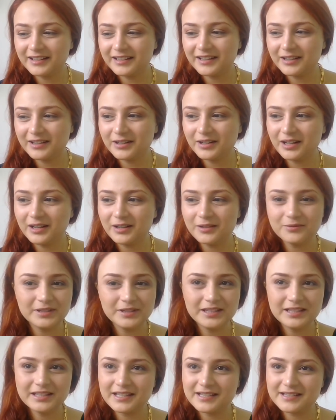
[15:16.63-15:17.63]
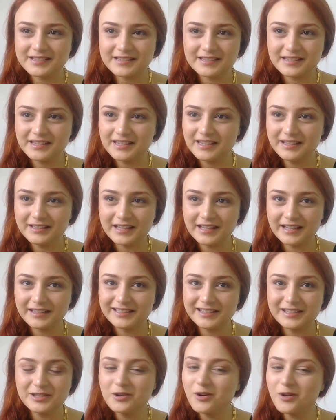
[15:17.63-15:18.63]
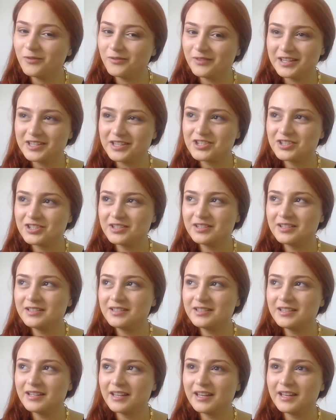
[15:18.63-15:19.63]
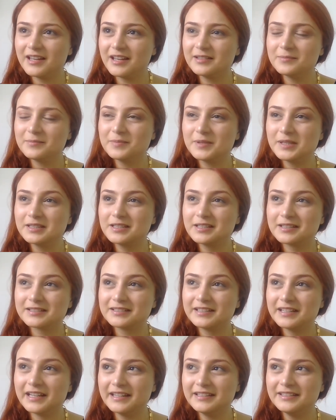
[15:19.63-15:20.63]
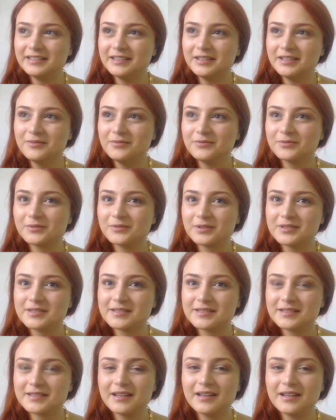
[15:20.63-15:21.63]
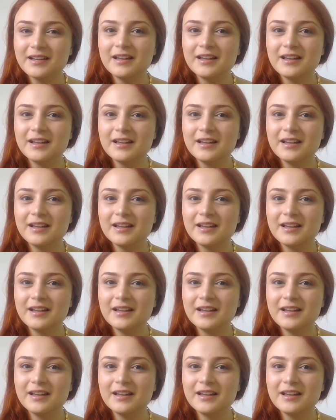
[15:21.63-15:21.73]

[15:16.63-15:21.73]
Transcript: uh, we can see that innovation and being creative was